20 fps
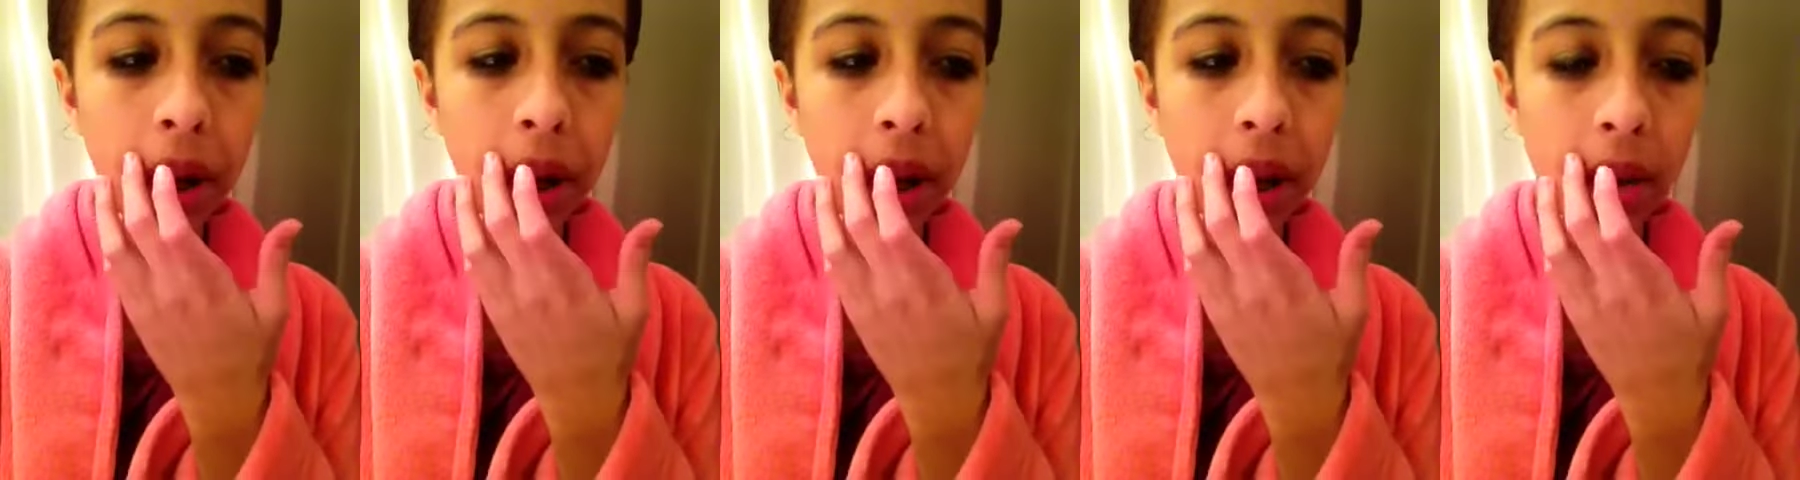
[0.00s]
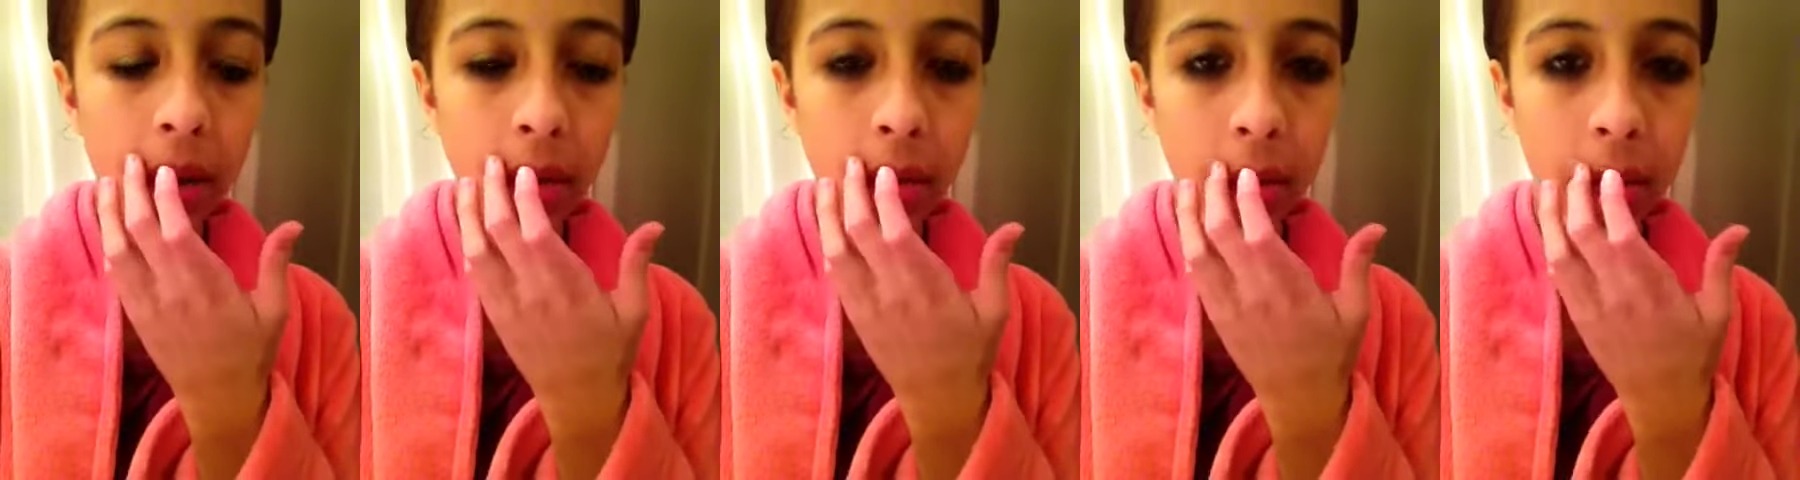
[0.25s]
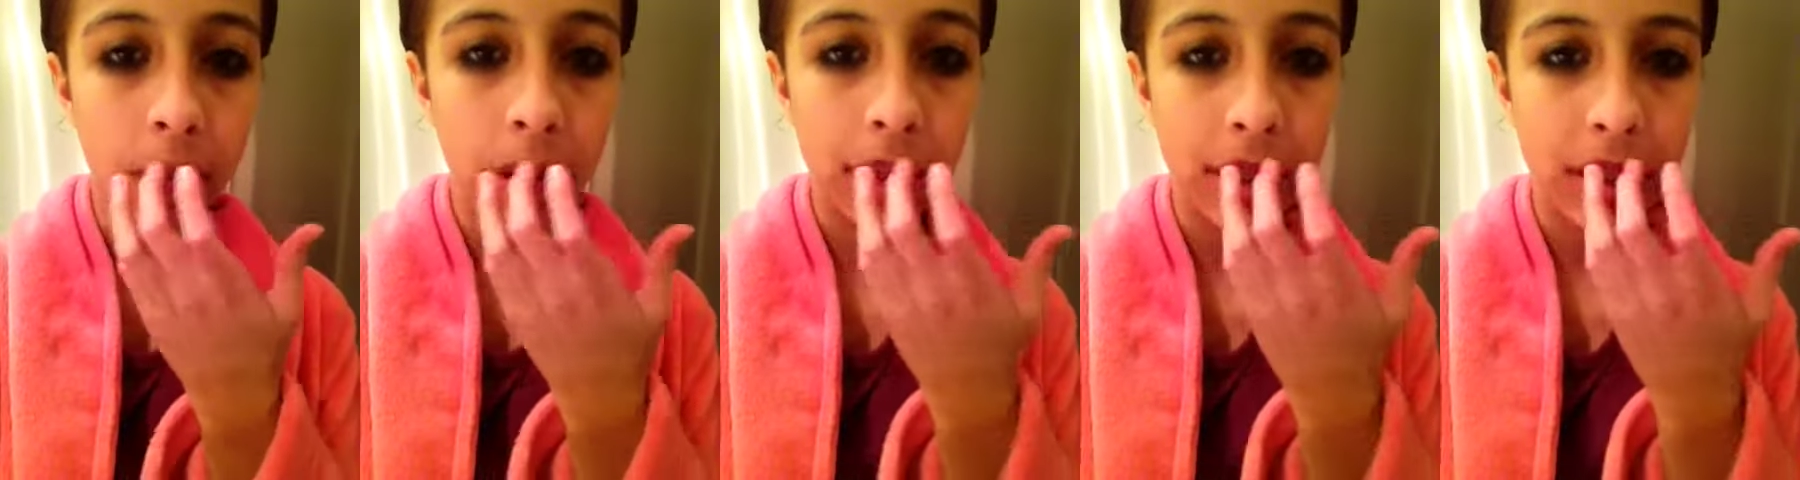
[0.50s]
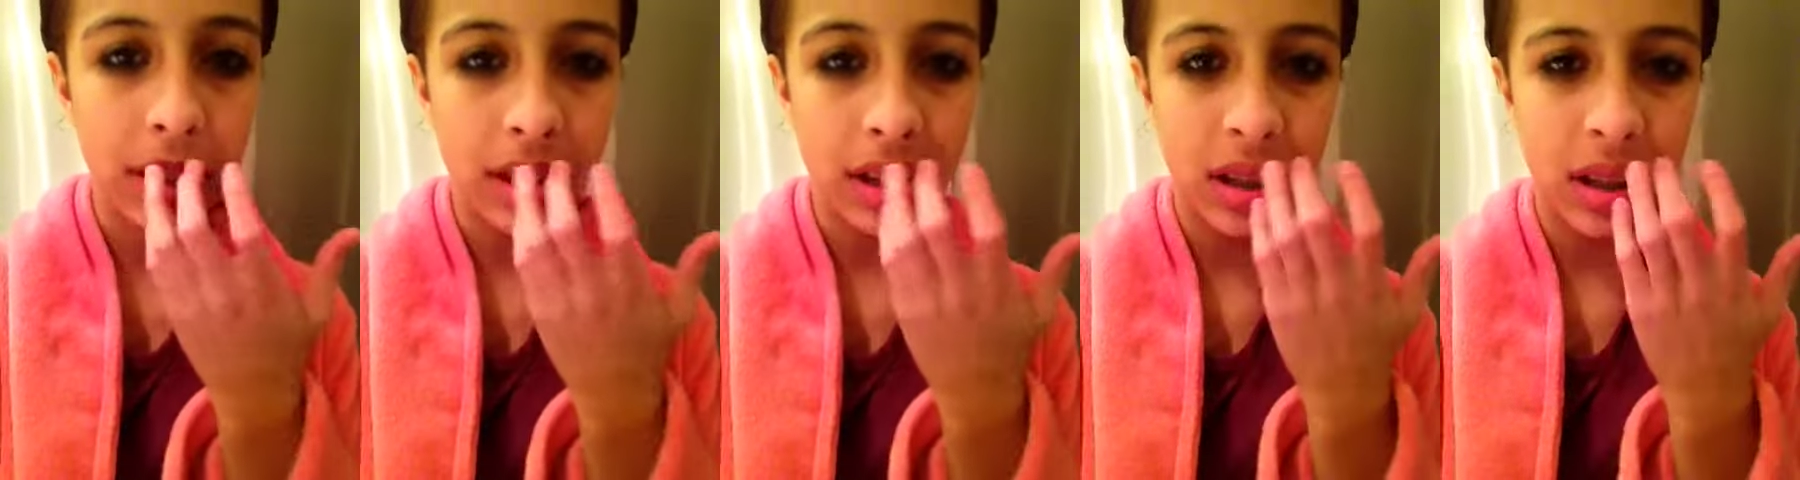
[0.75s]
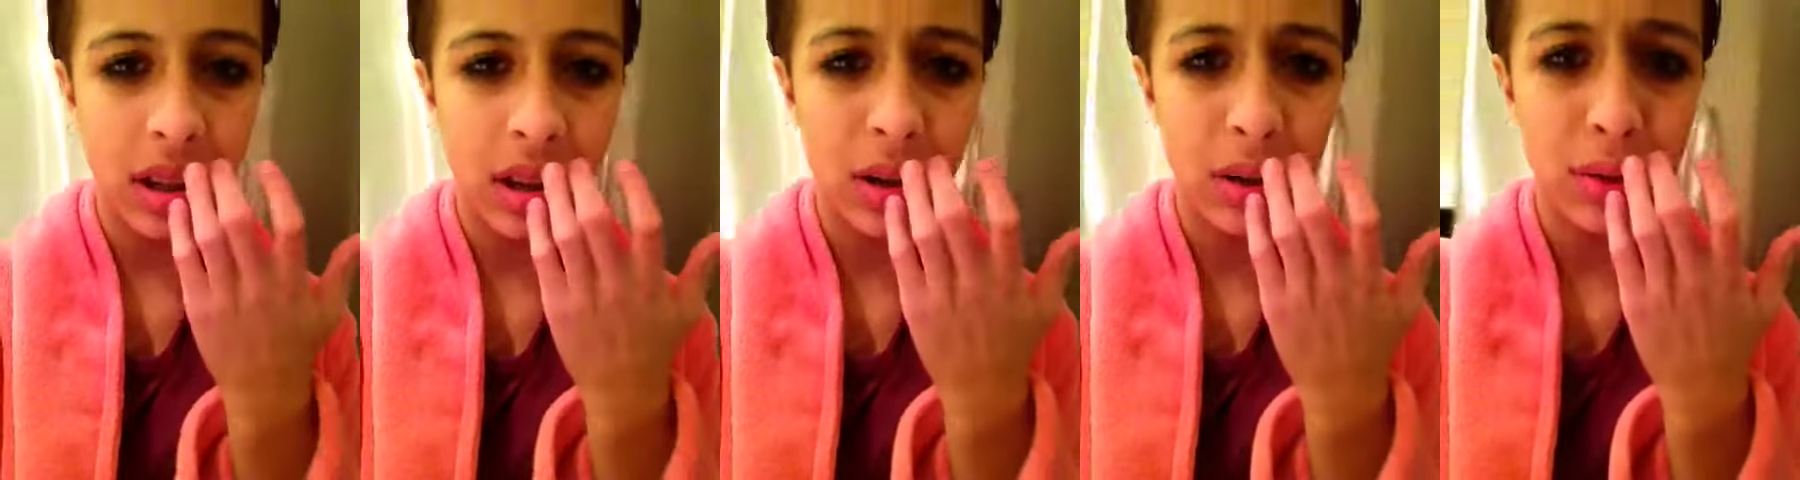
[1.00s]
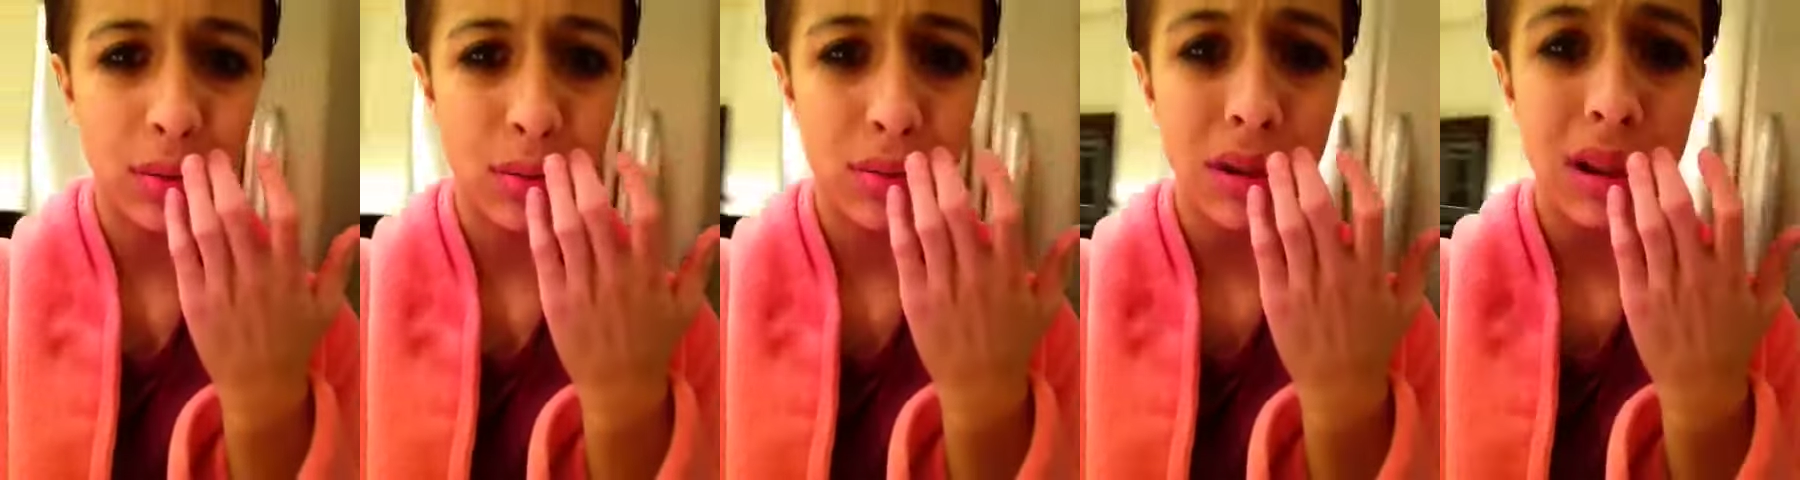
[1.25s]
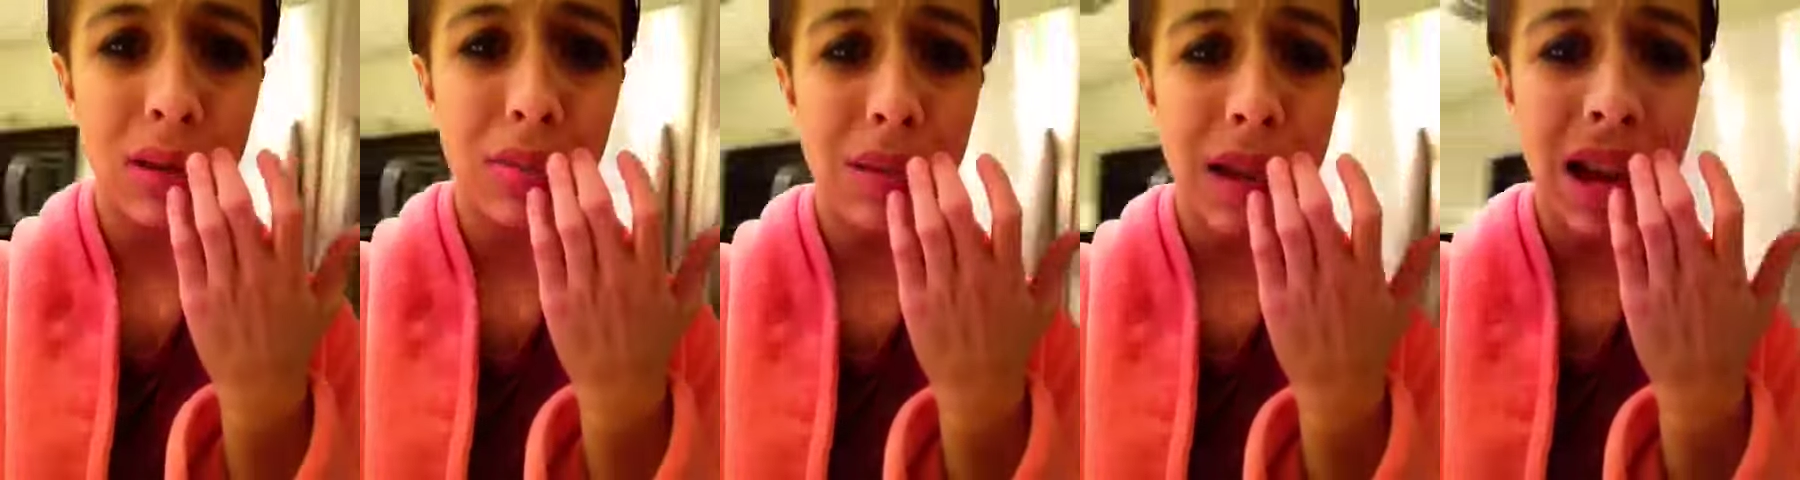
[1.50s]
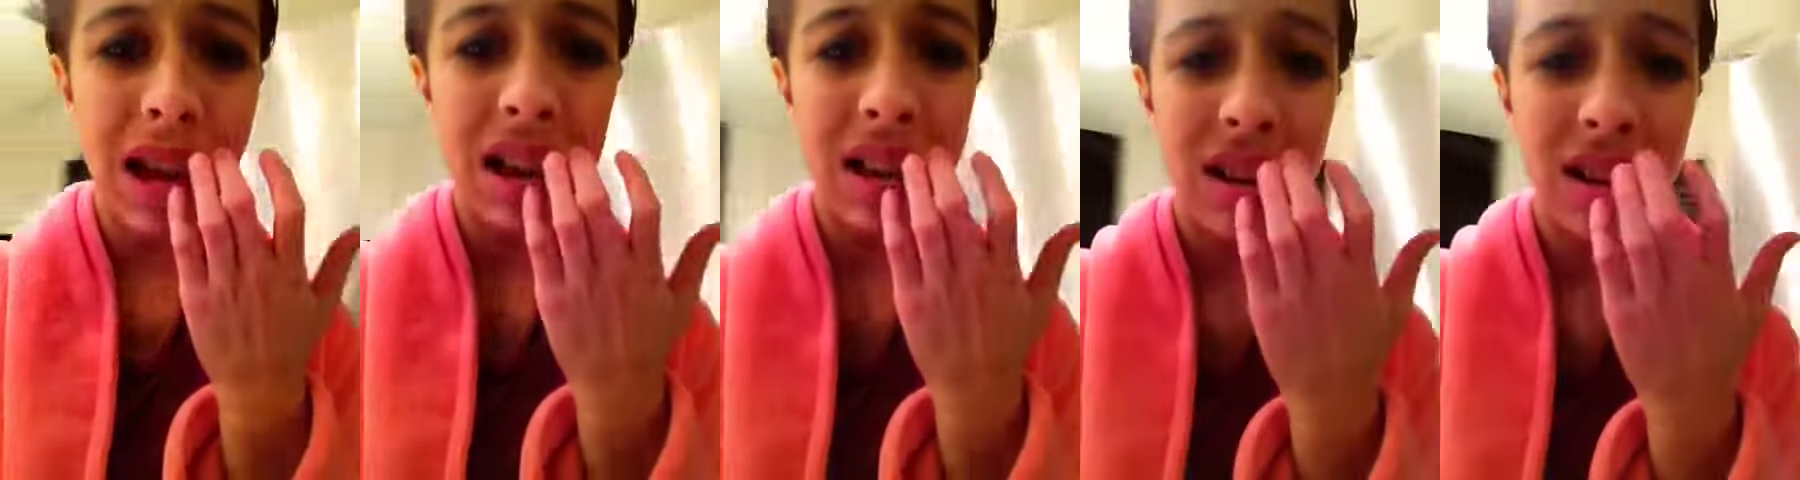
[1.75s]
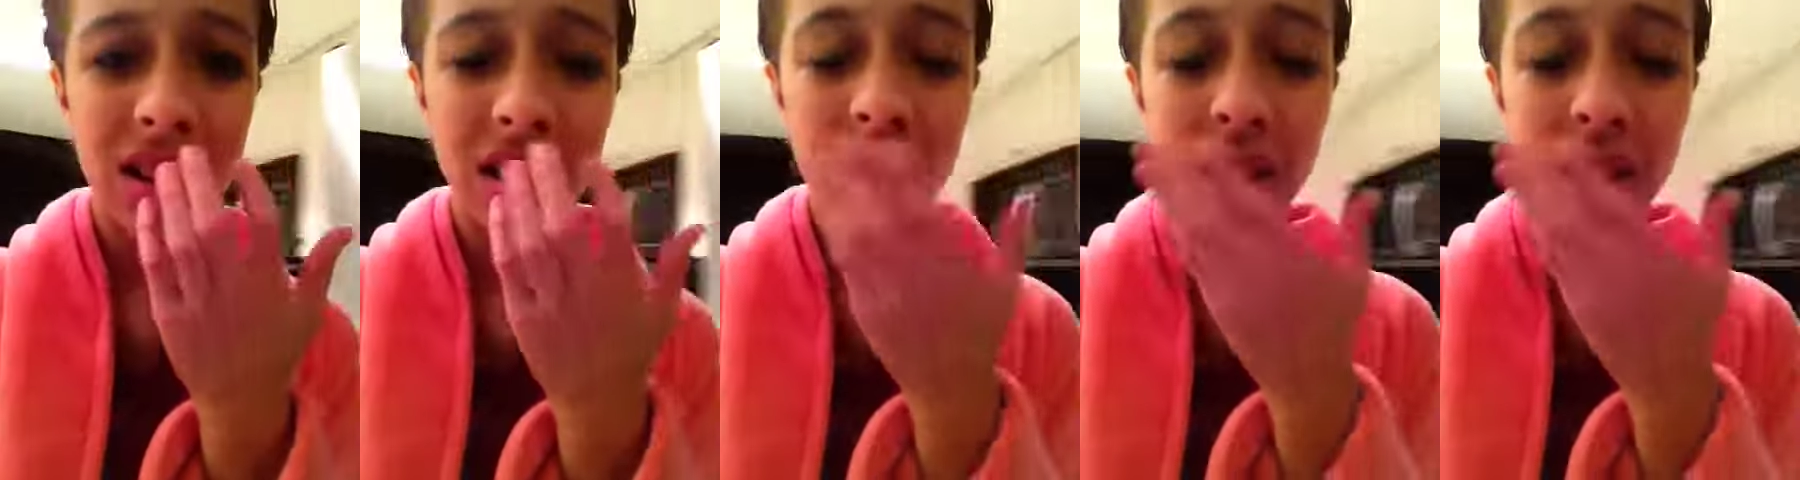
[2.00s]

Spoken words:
against my braces and it hurts really bad.